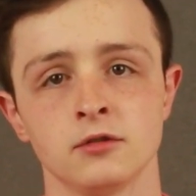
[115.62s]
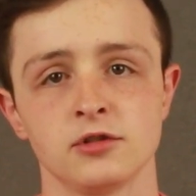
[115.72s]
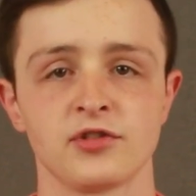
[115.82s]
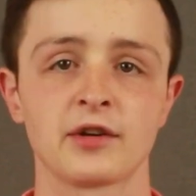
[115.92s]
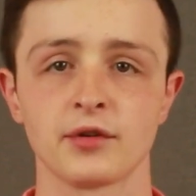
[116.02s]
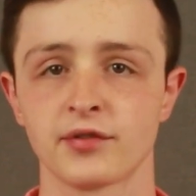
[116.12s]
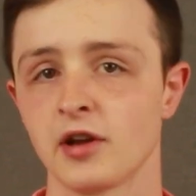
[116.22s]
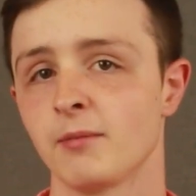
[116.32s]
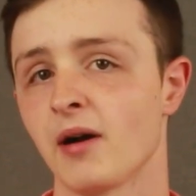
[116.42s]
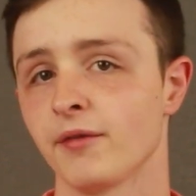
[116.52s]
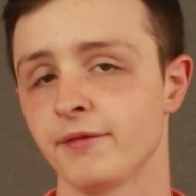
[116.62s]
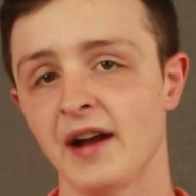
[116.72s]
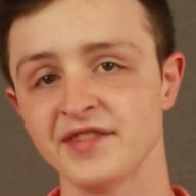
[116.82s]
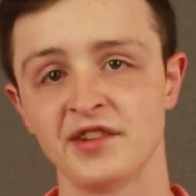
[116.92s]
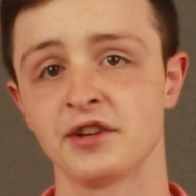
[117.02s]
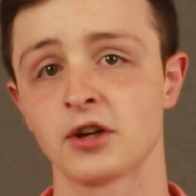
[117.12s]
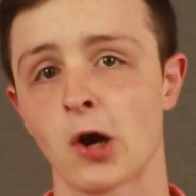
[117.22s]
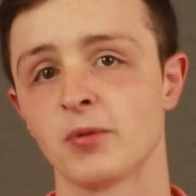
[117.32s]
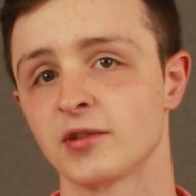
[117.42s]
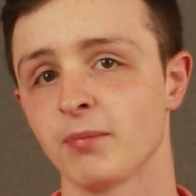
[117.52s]
just like we've said about fat-acting
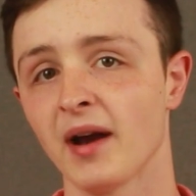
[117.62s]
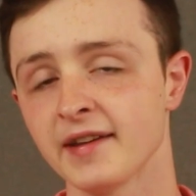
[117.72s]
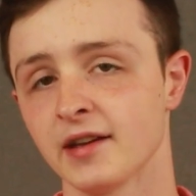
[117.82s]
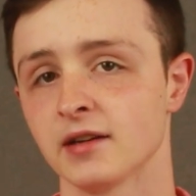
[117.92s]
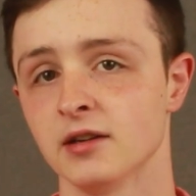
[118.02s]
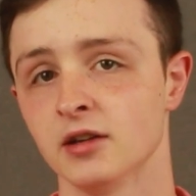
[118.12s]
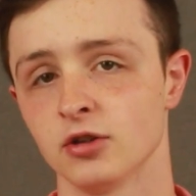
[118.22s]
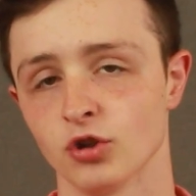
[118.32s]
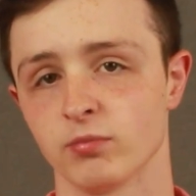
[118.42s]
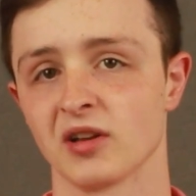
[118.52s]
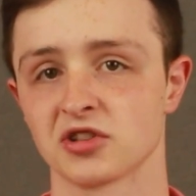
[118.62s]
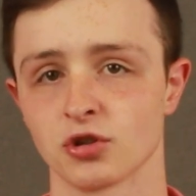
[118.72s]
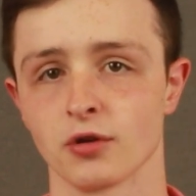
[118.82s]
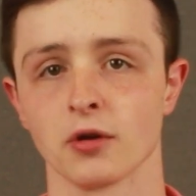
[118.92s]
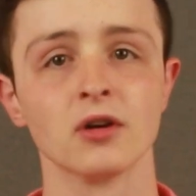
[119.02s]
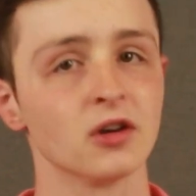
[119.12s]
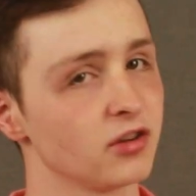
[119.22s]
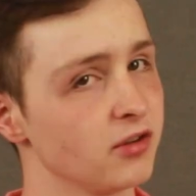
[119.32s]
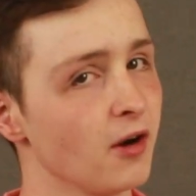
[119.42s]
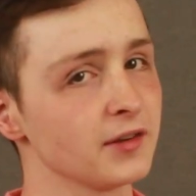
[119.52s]
carbs spiking your blood sugar,
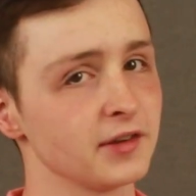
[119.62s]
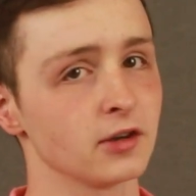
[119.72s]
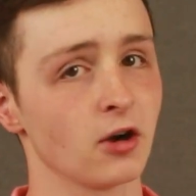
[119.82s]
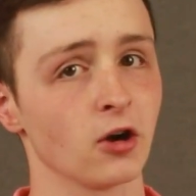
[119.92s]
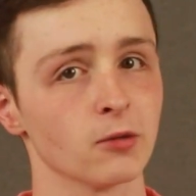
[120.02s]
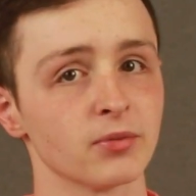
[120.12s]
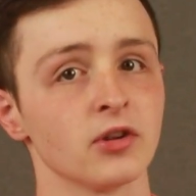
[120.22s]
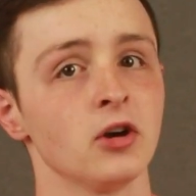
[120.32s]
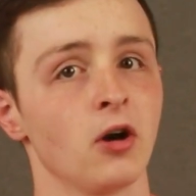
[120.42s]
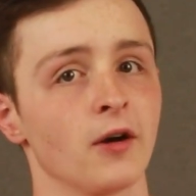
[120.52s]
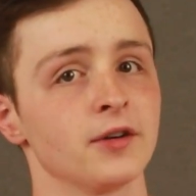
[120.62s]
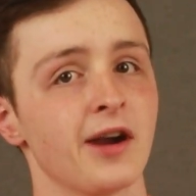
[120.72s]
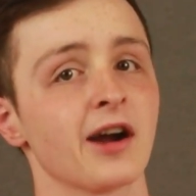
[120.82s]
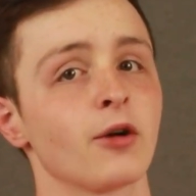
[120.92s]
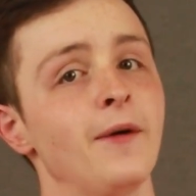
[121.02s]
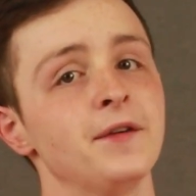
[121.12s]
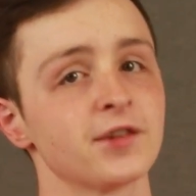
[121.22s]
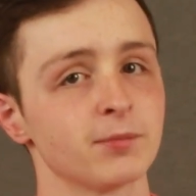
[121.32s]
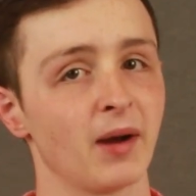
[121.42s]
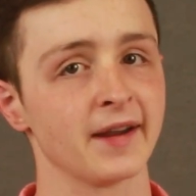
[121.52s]
slow-acting carbs are not going to
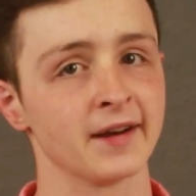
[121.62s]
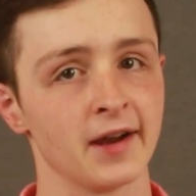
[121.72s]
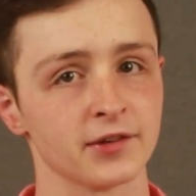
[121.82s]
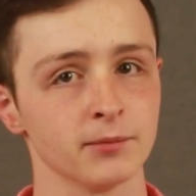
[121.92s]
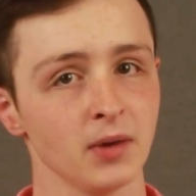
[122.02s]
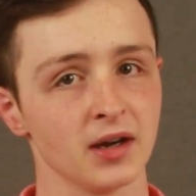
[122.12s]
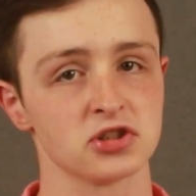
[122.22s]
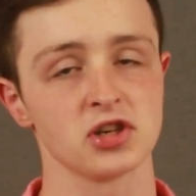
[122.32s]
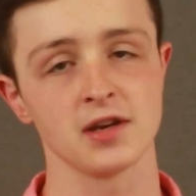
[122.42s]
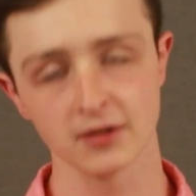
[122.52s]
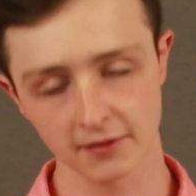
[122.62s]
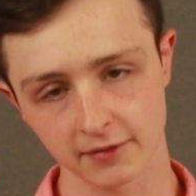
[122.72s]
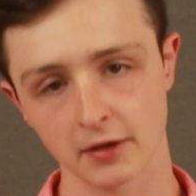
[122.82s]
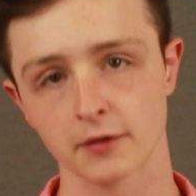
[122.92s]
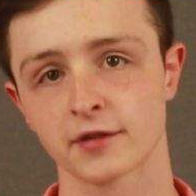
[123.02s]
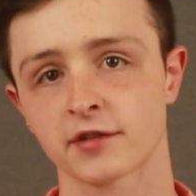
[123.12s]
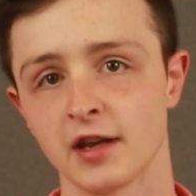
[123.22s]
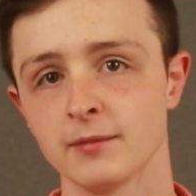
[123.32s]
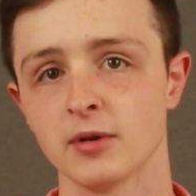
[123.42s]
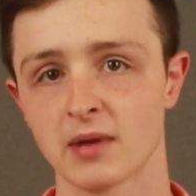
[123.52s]
spike it as much. Even they're the
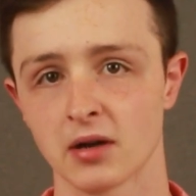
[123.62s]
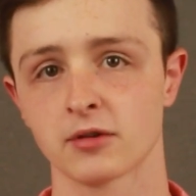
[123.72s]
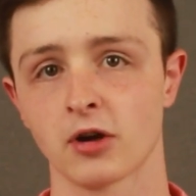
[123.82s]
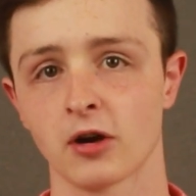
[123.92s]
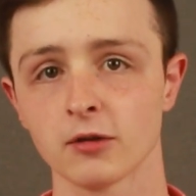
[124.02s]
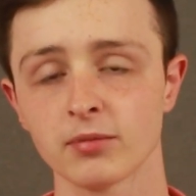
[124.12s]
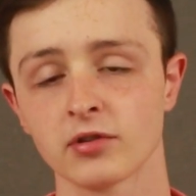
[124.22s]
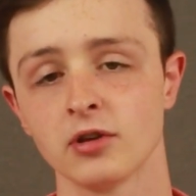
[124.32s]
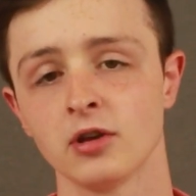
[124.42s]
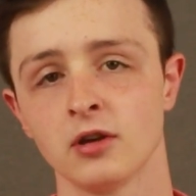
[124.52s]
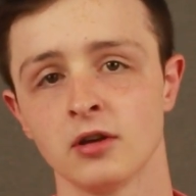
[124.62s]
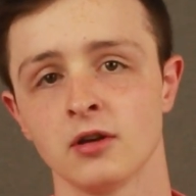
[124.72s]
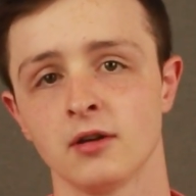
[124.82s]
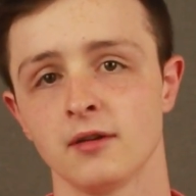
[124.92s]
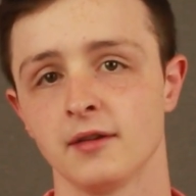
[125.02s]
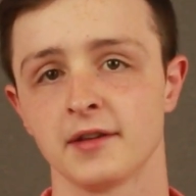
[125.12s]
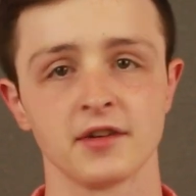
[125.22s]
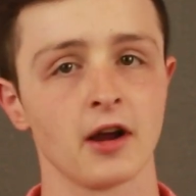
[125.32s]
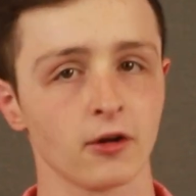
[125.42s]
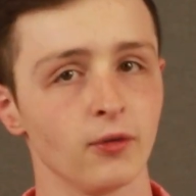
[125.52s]
same amount of carbs, it's
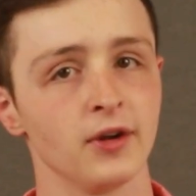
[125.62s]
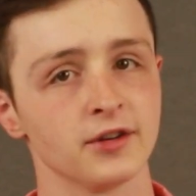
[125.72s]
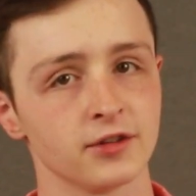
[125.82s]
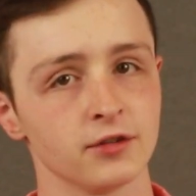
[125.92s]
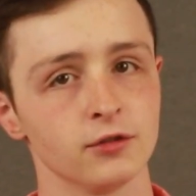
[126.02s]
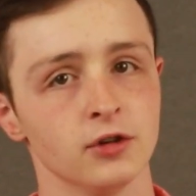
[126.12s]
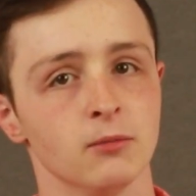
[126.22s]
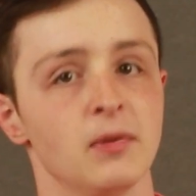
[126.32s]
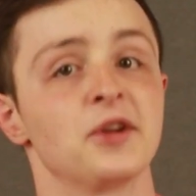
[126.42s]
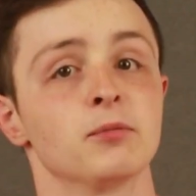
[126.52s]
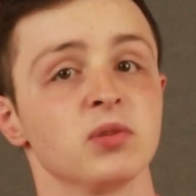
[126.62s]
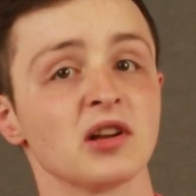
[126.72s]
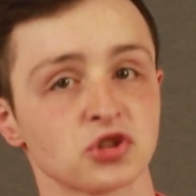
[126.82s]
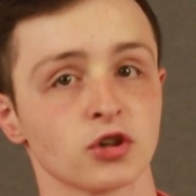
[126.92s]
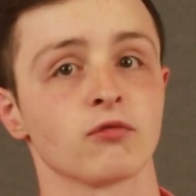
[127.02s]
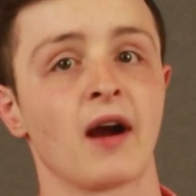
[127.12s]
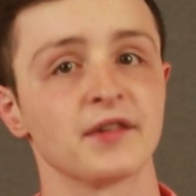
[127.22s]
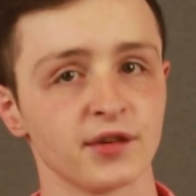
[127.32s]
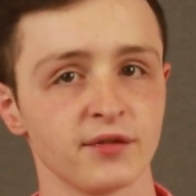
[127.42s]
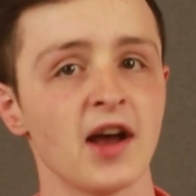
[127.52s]
not going to make your blood sugar
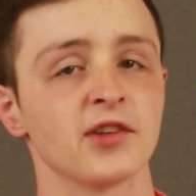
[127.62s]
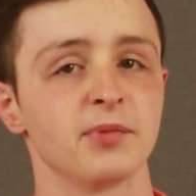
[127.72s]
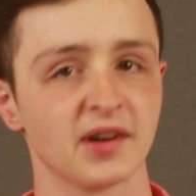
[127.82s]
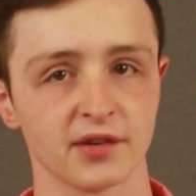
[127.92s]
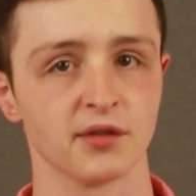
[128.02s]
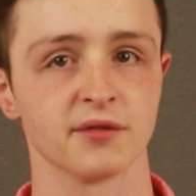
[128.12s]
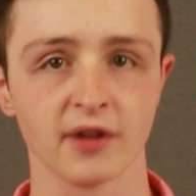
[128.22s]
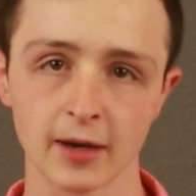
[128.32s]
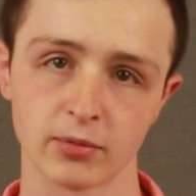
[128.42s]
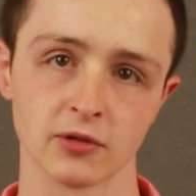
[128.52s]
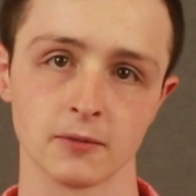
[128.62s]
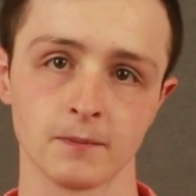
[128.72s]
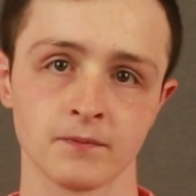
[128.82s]
rise as fast because of the fiber.